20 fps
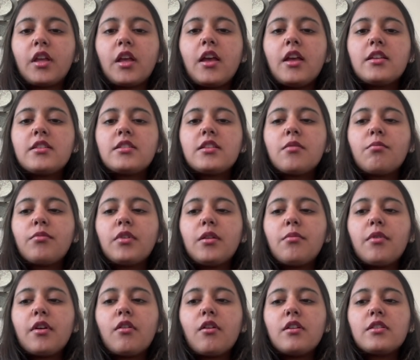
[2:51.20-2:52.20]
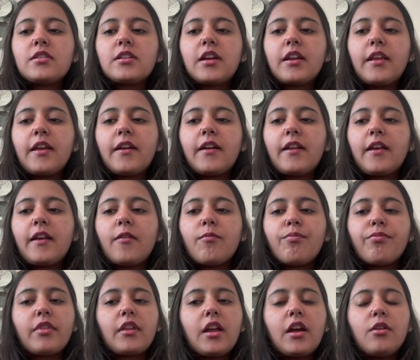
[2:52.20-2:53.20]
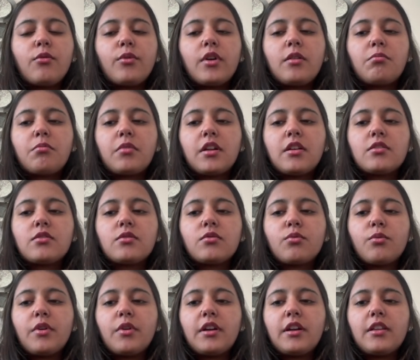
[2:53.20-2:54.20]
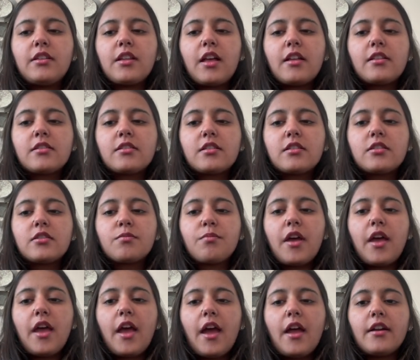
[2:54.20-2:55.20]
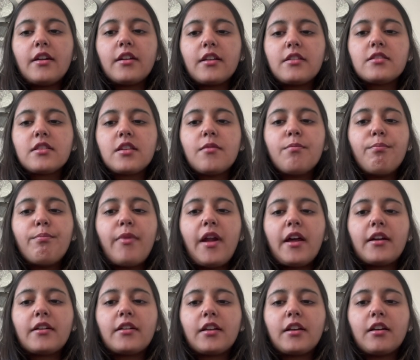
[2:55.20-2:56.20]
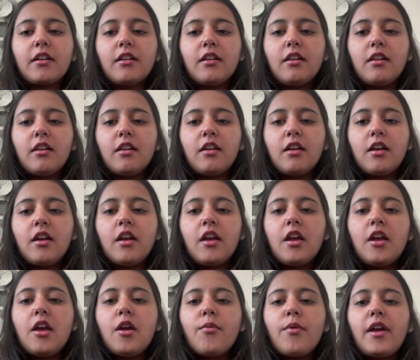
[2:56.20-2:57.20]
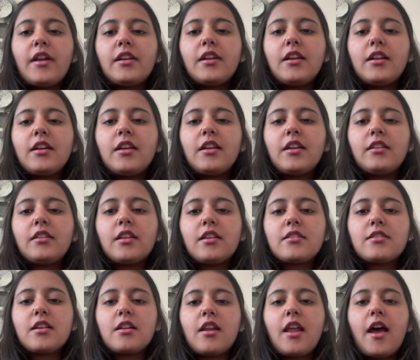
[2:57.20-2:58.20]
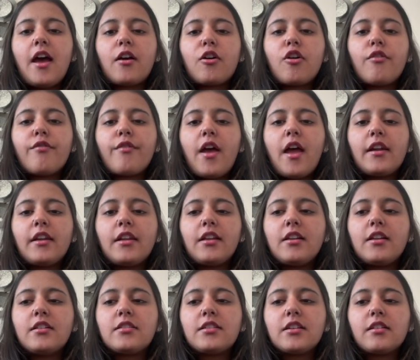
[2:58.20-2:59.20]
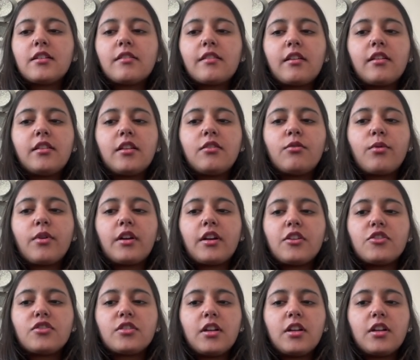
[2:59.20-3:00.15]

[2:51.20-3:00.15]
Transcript: simply because grading 100 plus written answers by hand is impractical. Finally, there's a lack of analytics in the traditional